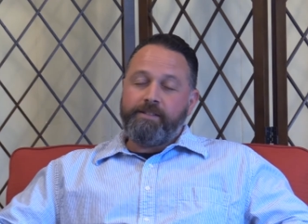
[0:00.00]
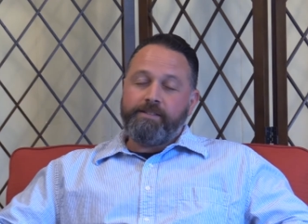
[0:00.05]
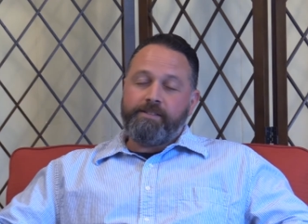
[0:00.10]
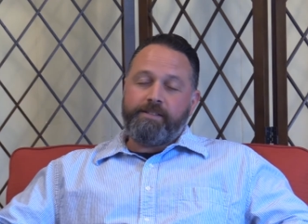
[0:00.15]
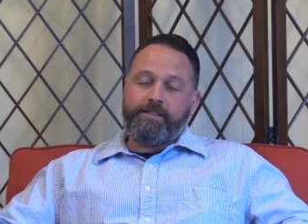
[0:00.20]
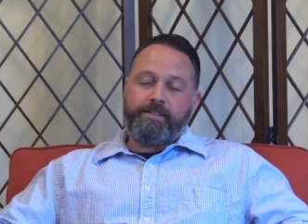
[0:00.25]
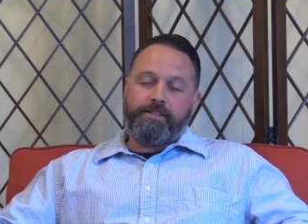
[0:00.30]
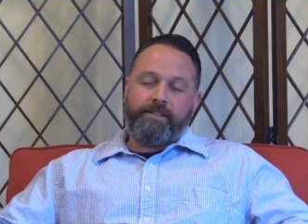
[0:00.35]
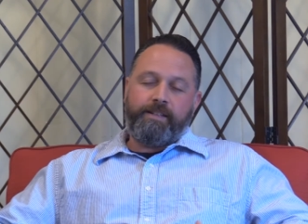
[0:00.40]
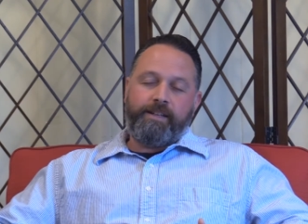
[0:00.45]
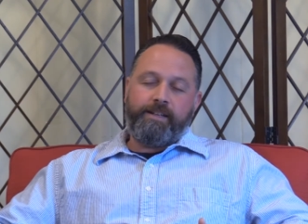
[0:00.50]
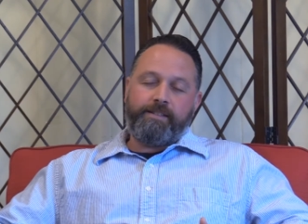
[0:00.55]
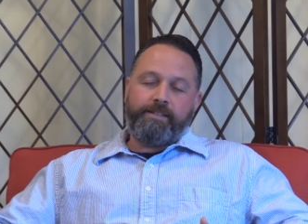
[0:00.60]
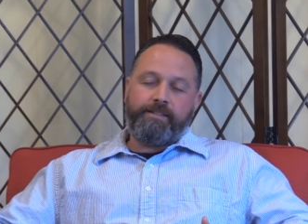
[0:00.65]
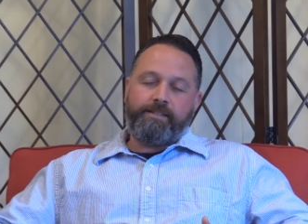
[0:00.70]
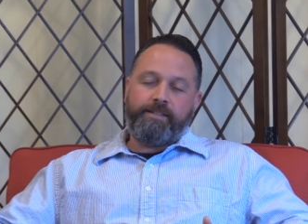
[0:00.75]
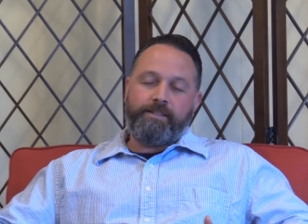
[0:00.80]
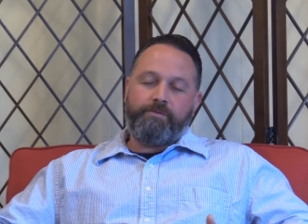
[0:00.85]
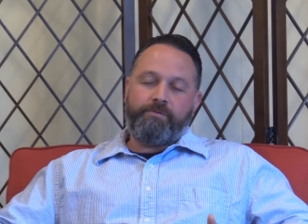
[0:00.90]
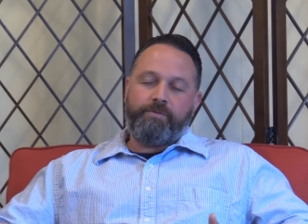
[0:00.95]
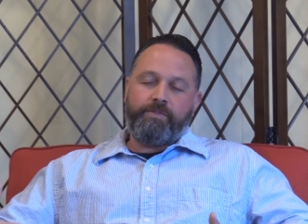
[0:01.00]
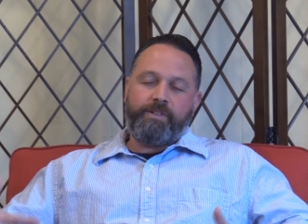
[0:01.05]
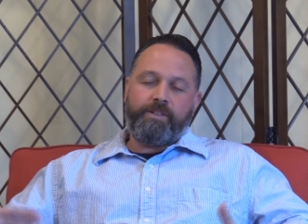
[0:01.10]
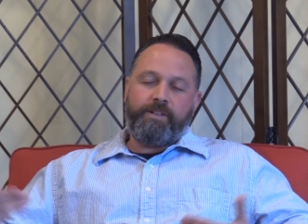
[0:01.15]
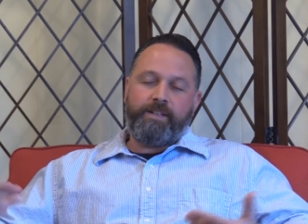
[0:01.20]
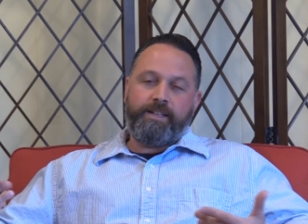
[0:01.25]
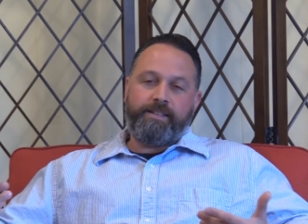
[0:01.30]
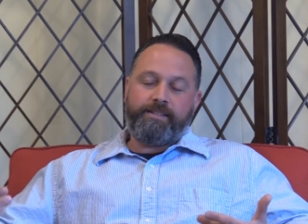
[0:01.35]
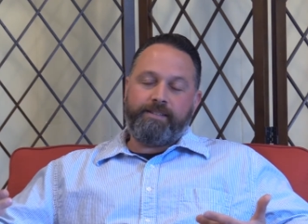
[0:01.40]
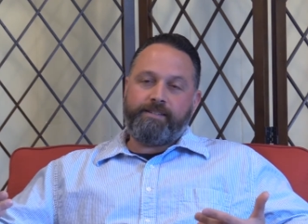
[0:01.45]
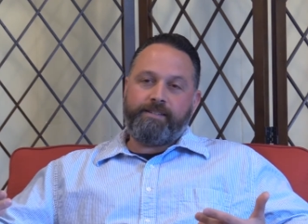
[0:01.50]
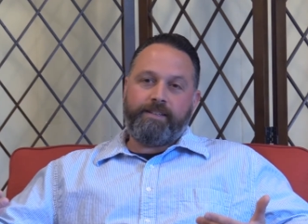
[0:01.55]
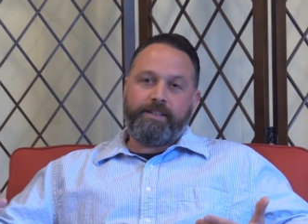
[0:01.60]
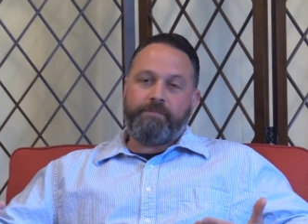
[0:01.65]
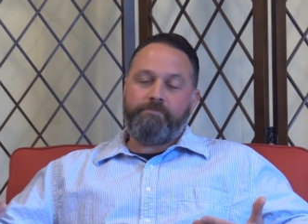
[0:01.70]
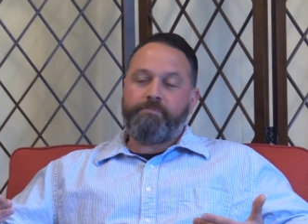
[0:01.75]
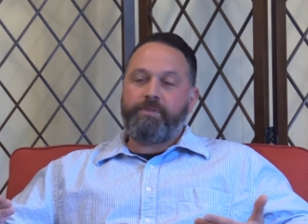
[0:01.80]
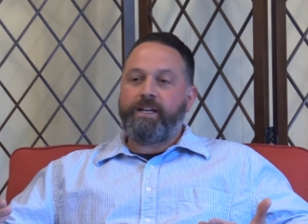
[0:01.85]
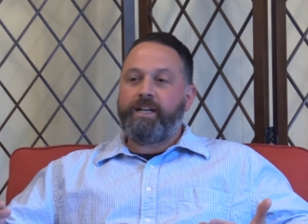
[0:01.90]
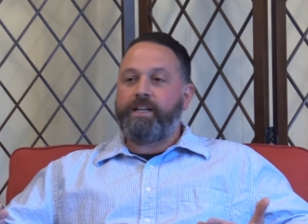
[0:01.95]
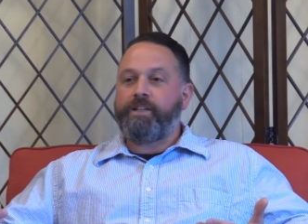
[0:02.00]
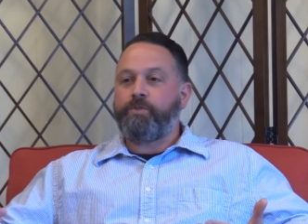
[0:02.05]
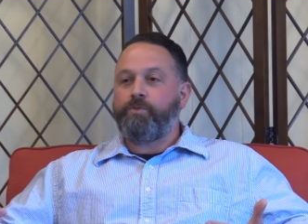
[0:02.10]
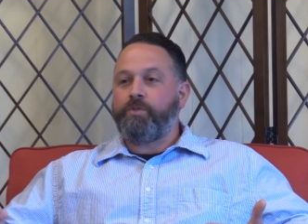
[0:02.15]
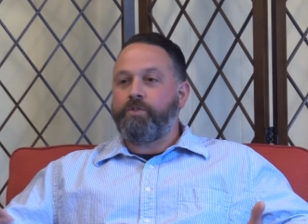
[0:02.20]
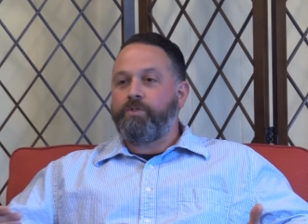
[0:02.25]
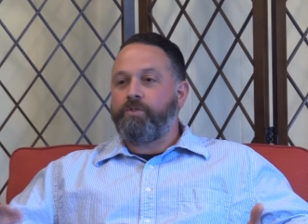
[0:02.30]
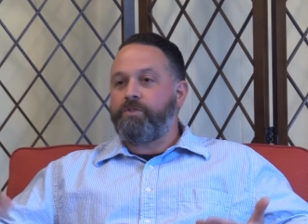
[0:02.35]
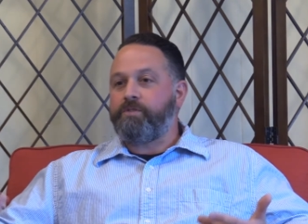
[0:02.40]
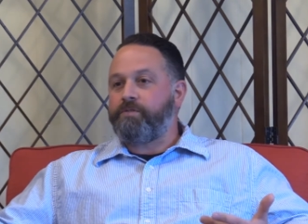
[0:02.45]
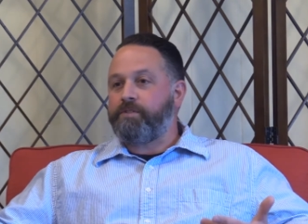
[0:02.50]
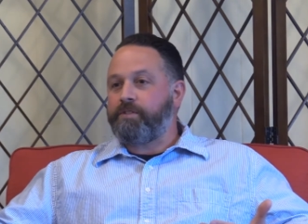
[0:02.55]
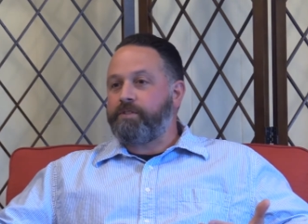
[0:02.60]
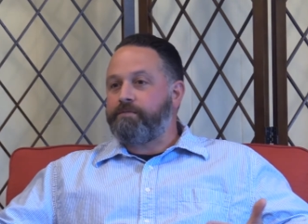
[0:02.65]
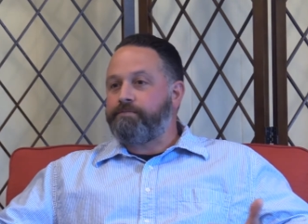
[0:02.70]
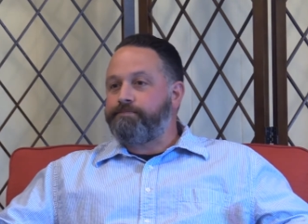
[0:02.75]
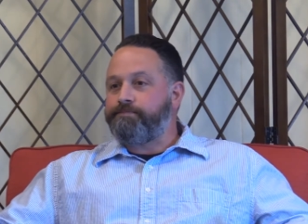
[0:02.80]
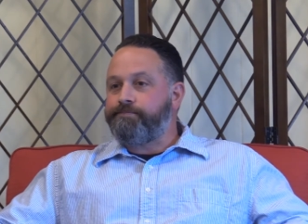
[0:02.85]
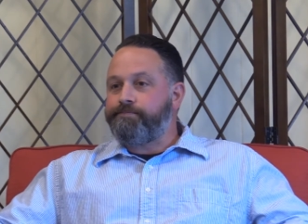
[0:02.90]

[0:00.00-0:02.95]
We all had to say goodbye to her over